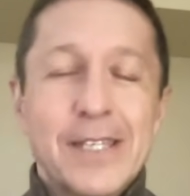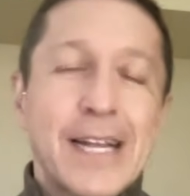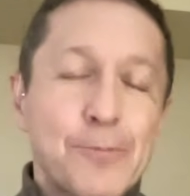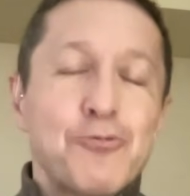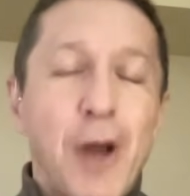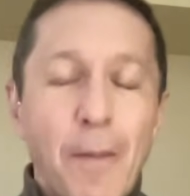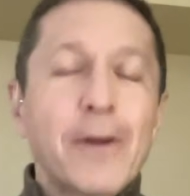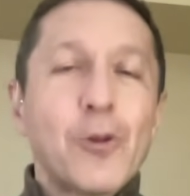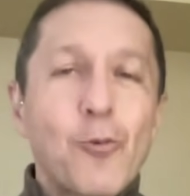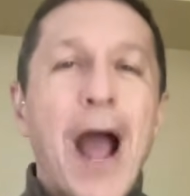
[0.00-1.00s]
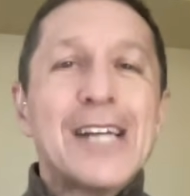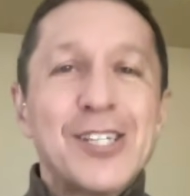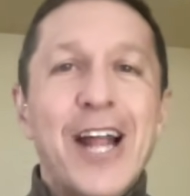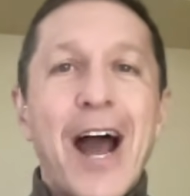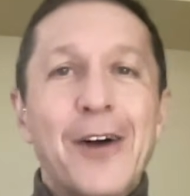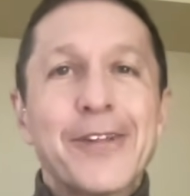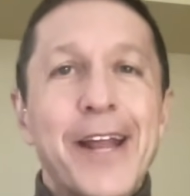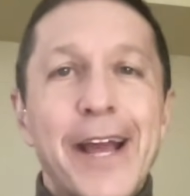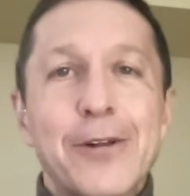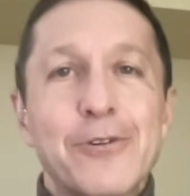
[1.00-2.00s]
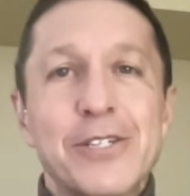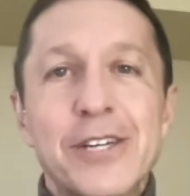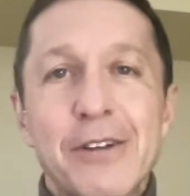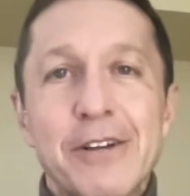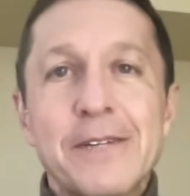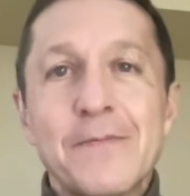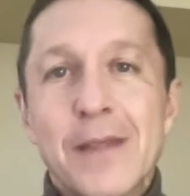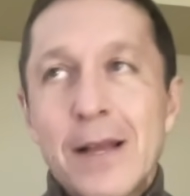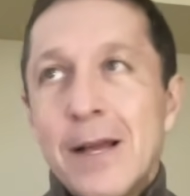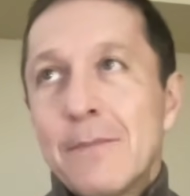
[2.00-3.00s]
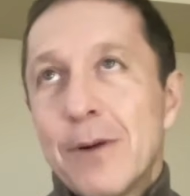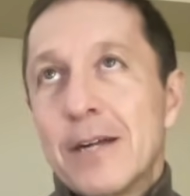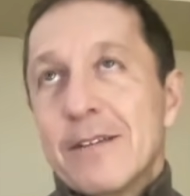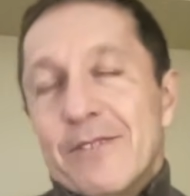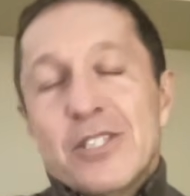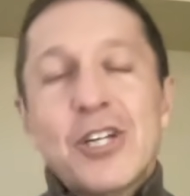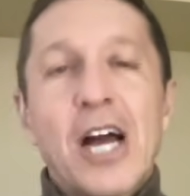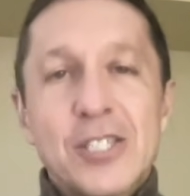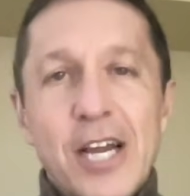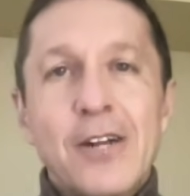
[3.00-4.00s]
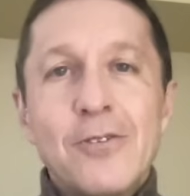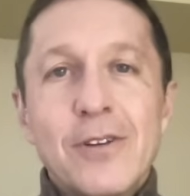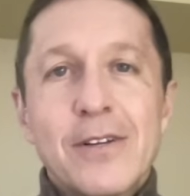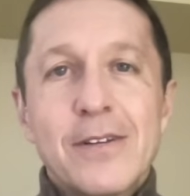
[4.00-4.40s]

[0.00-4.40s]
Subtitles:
And that's probably the rationale that Hader is hearing. But if he's Josh Hader,